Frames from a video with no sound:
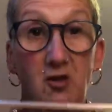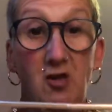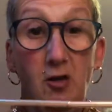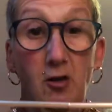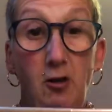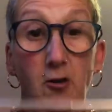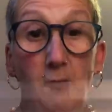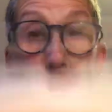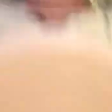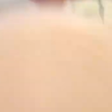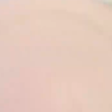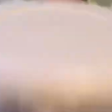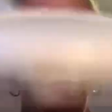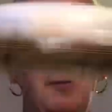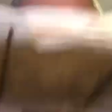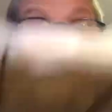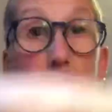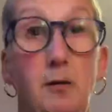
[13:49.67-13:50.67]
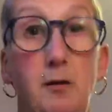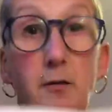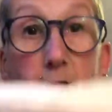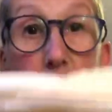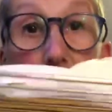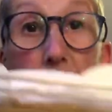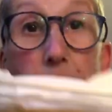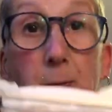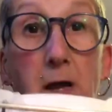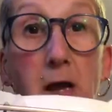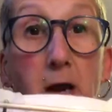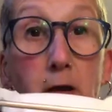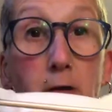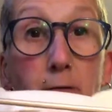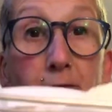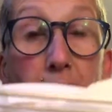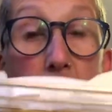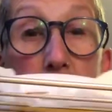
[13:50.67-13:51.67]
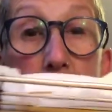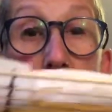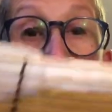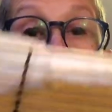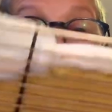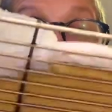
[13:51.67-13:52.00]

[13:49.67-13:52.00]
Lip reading: top, flip it over.